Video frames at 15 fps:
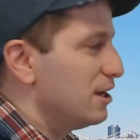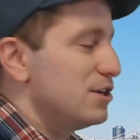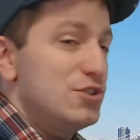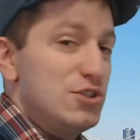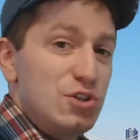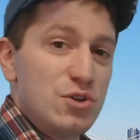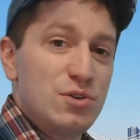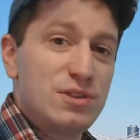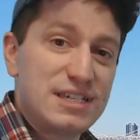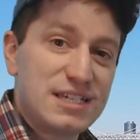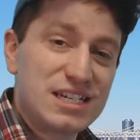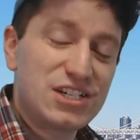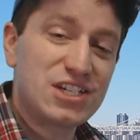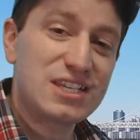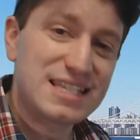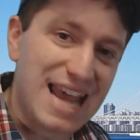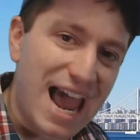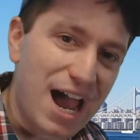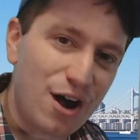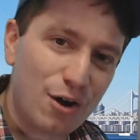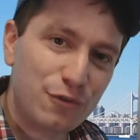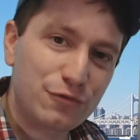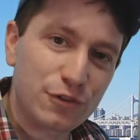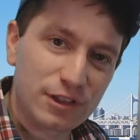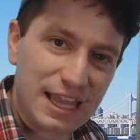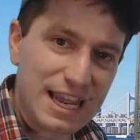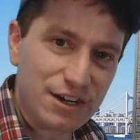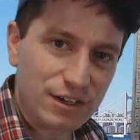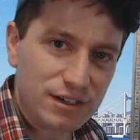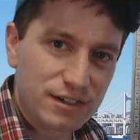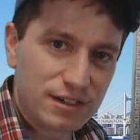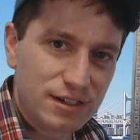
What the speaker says: Do the dishes now for later.